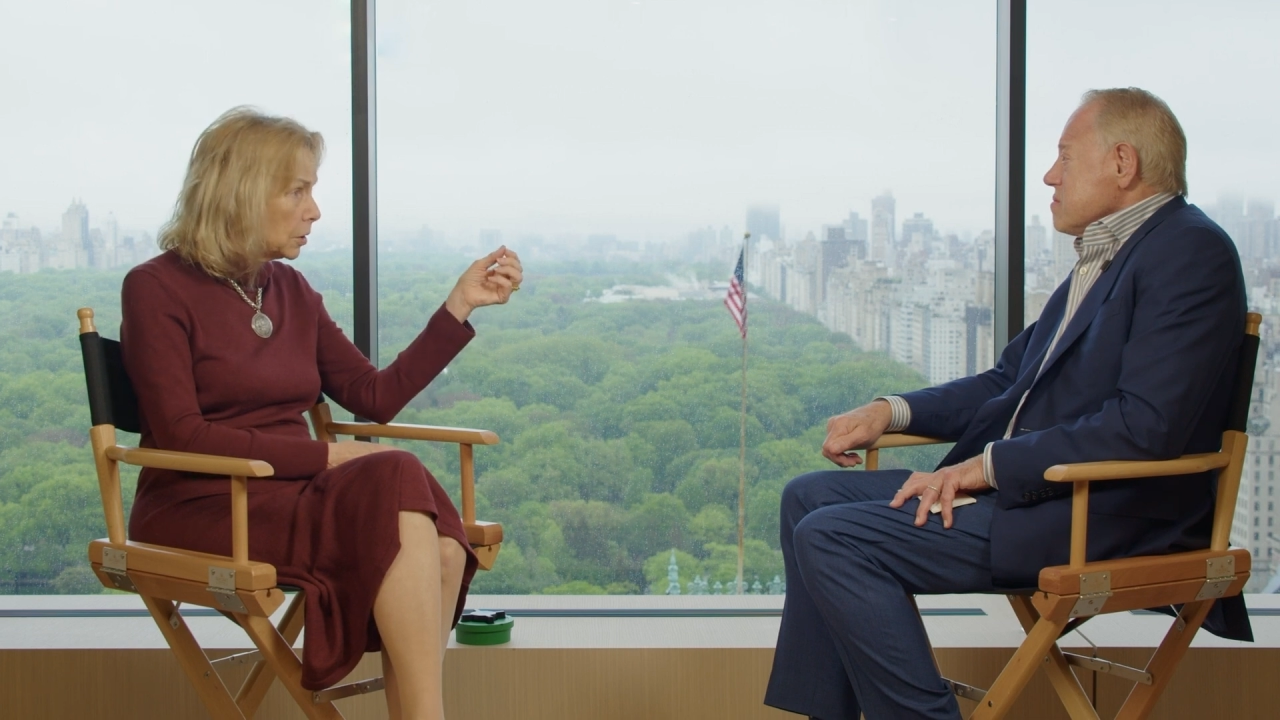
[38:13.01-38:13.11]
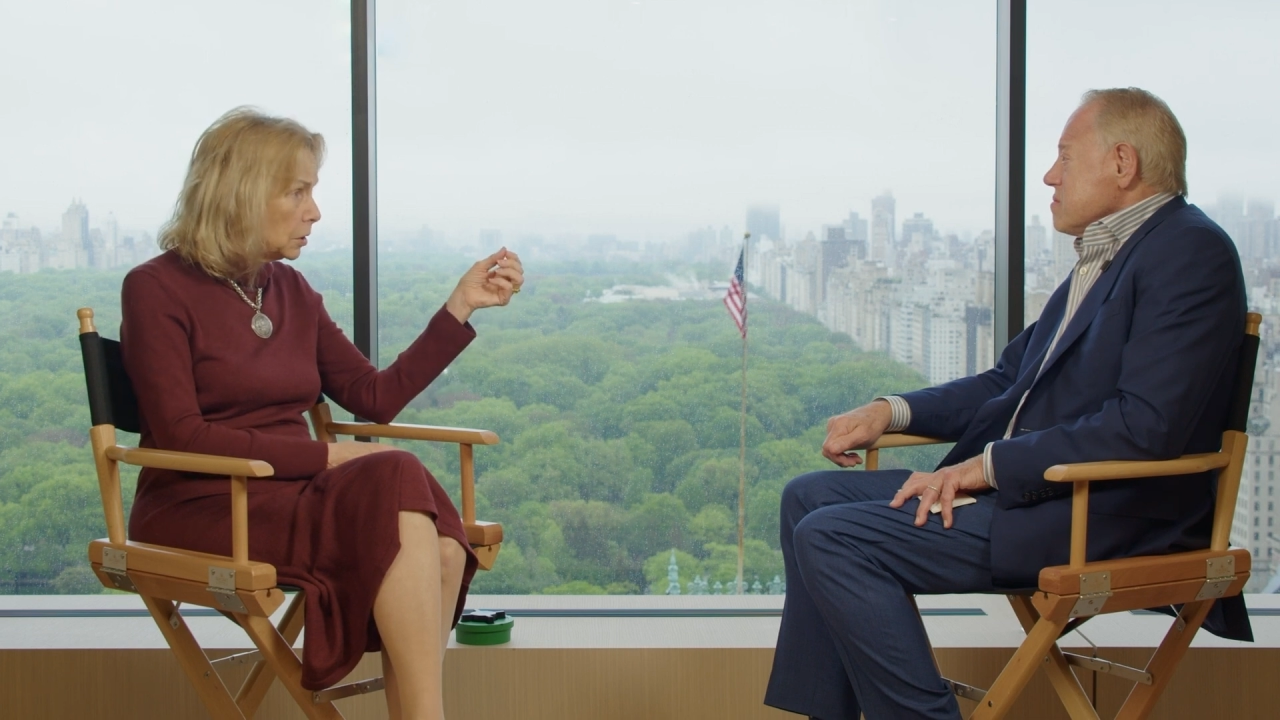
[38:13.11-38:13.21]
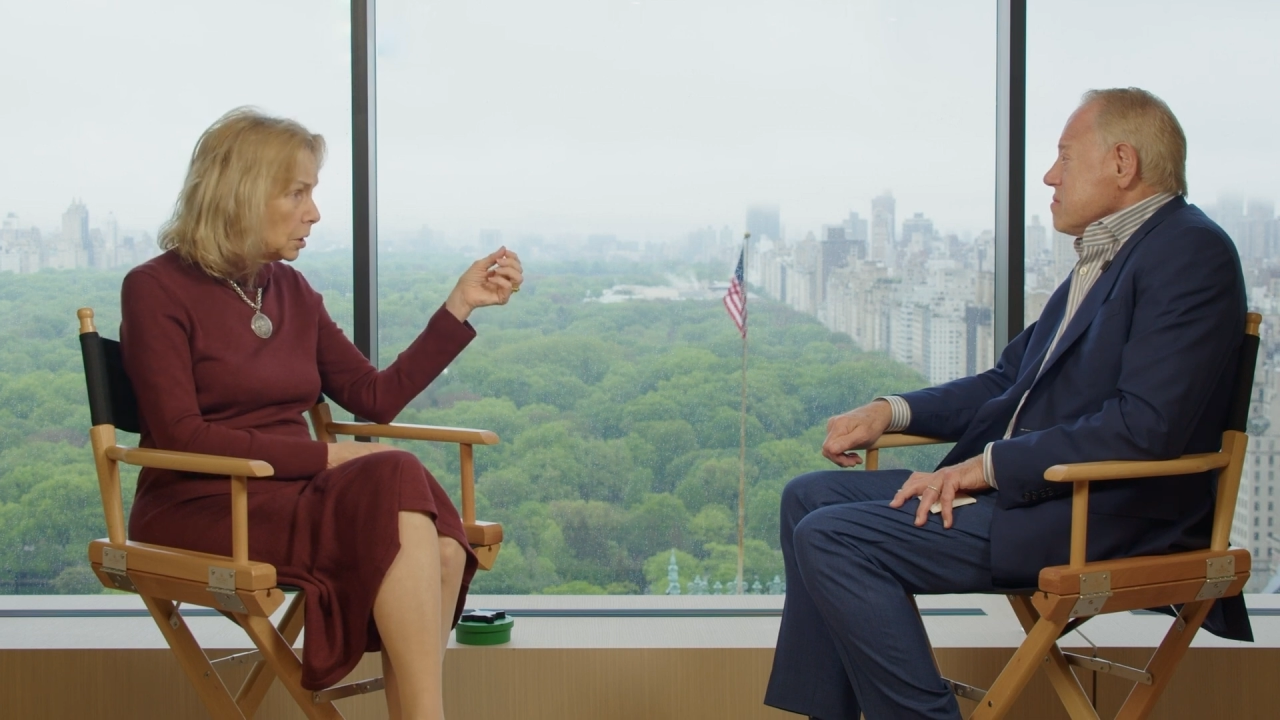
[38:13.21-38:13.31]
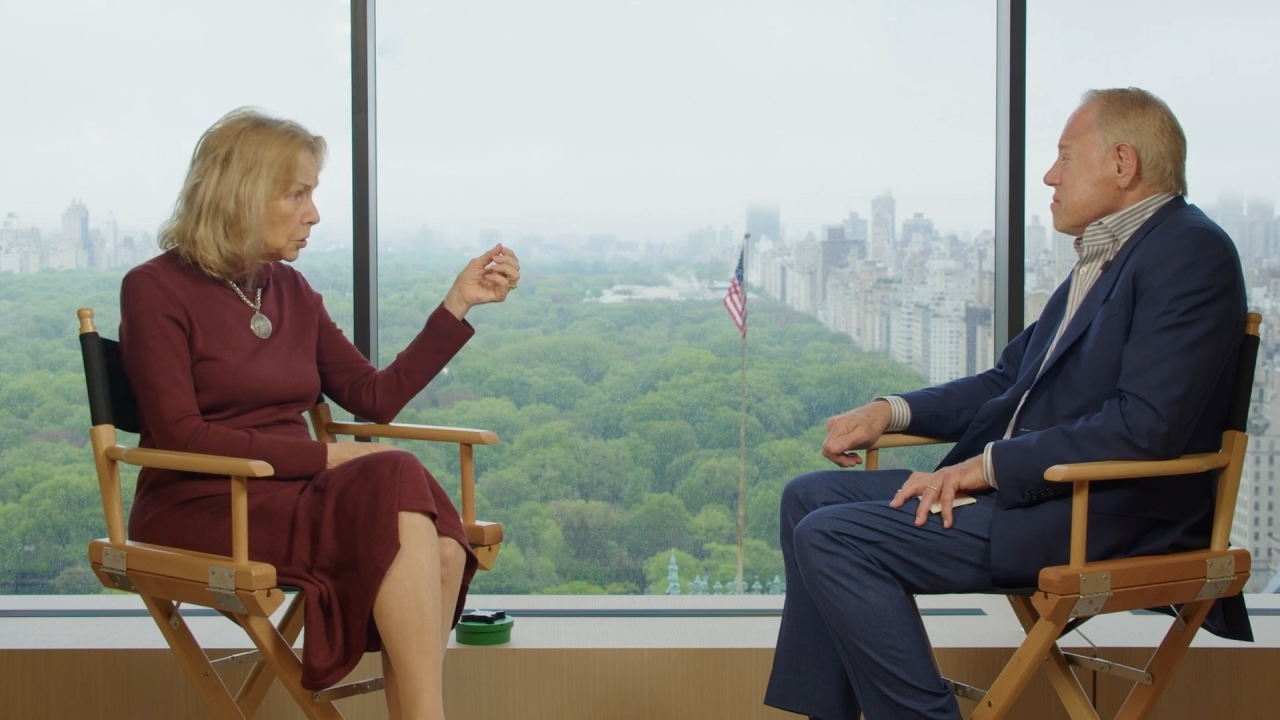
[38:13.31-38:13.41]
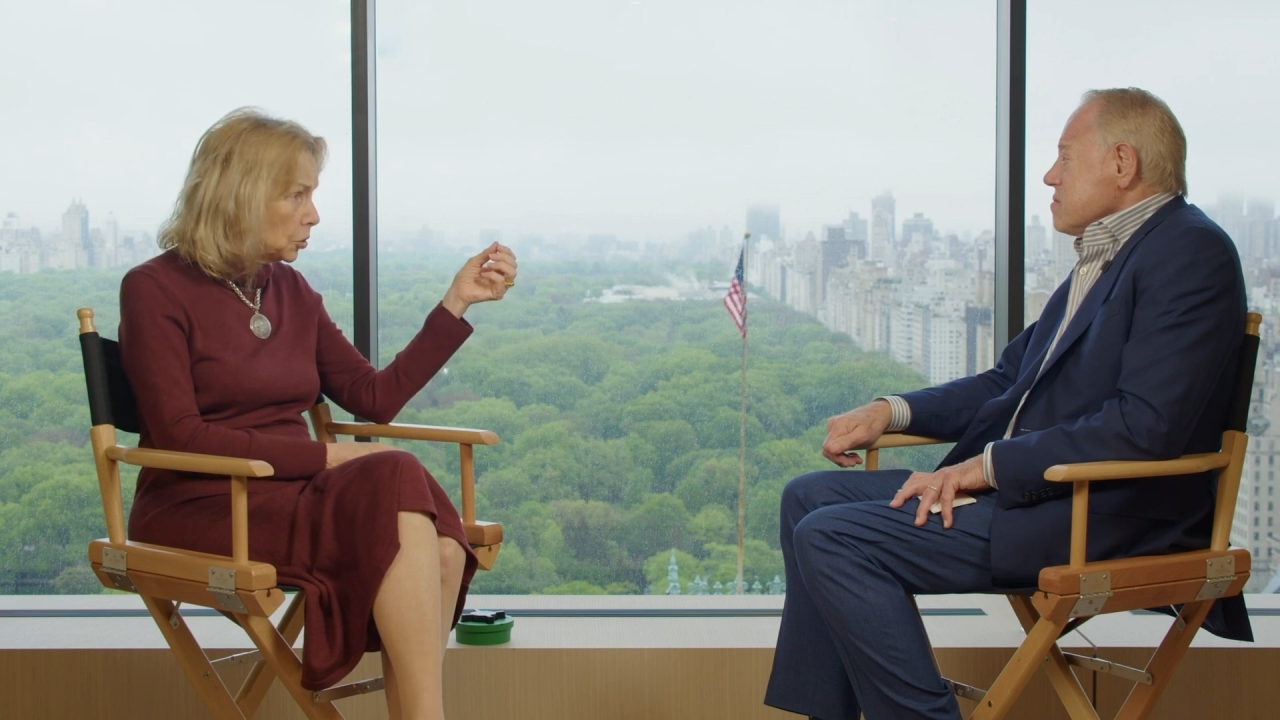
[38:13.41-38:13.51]

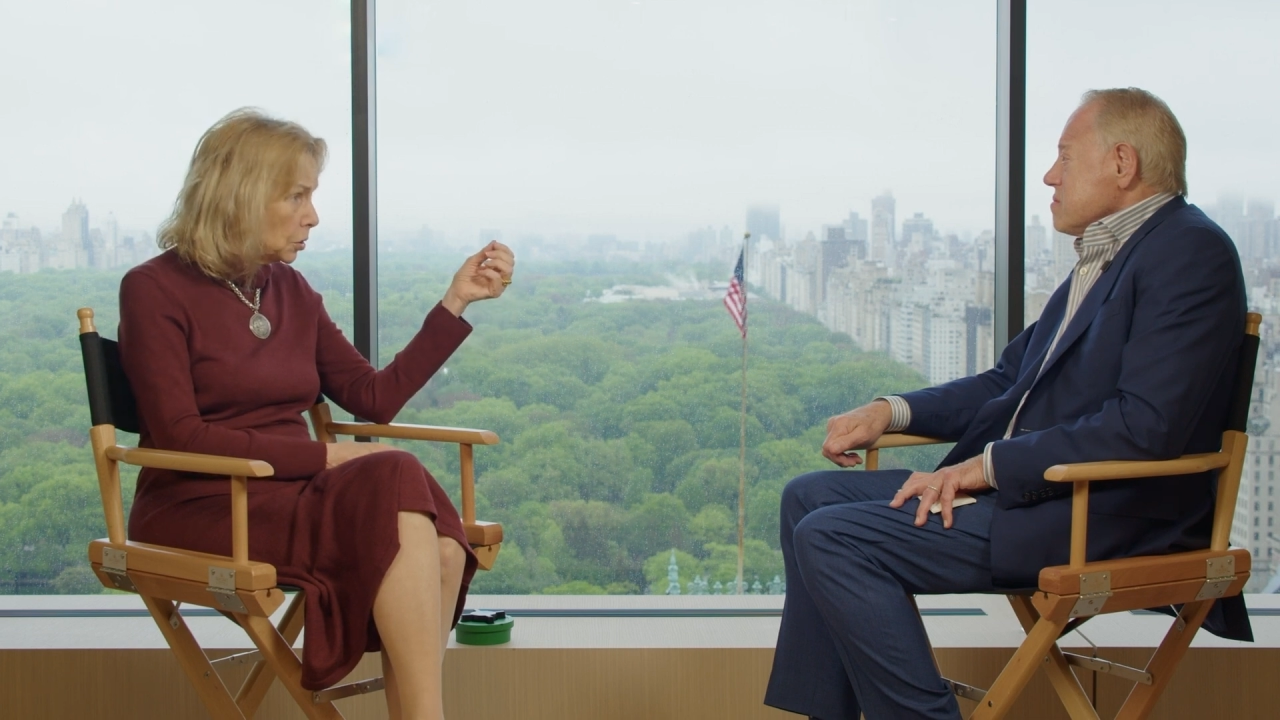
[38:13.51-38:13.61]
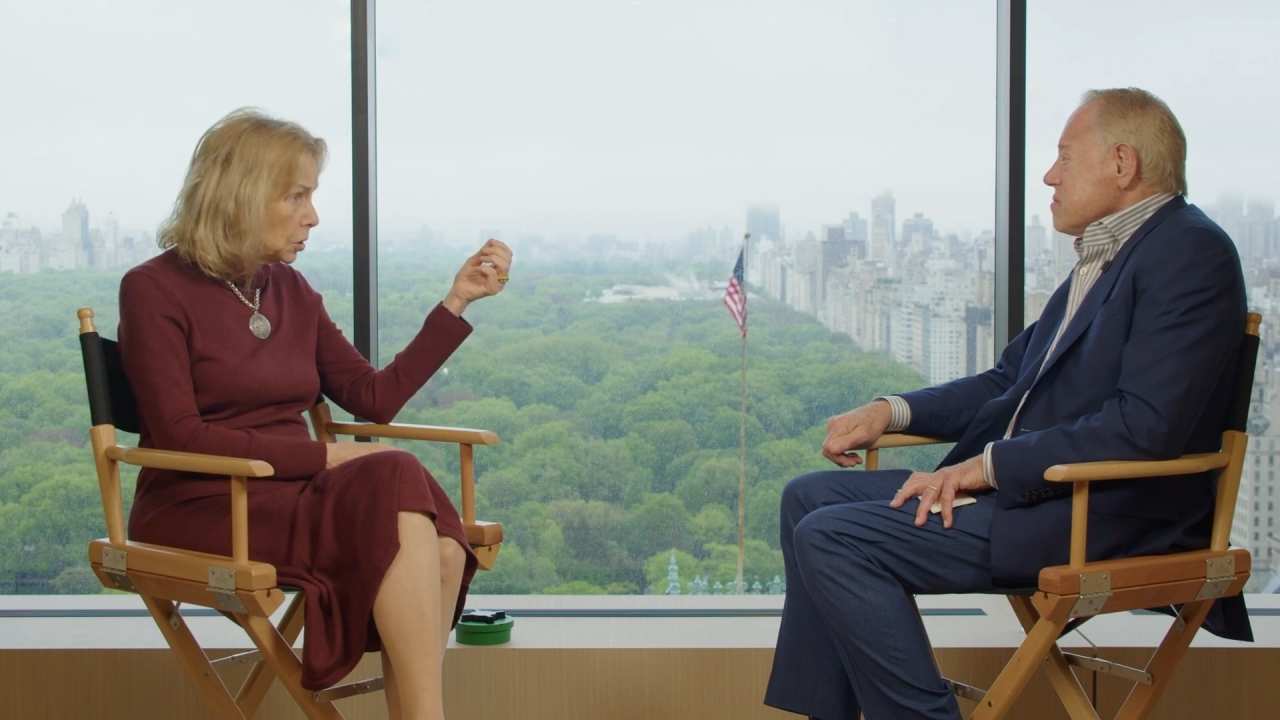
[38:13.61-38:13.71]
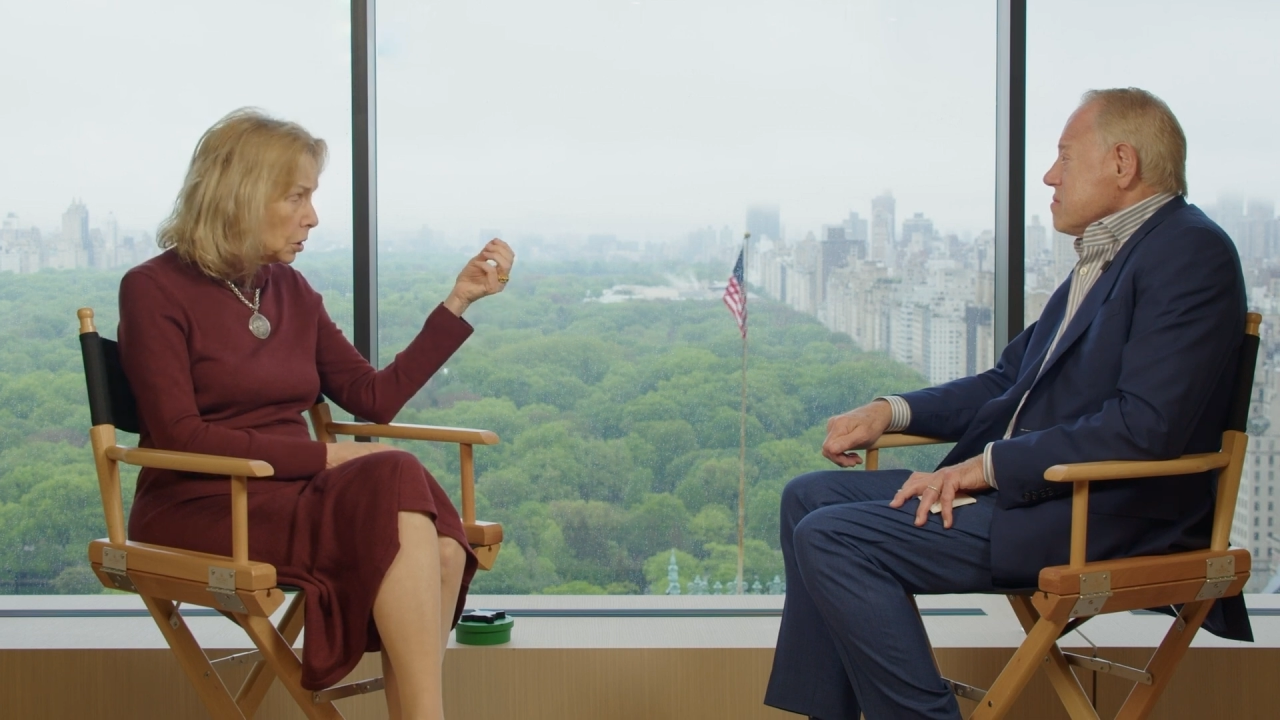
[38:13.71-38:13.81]
conditions,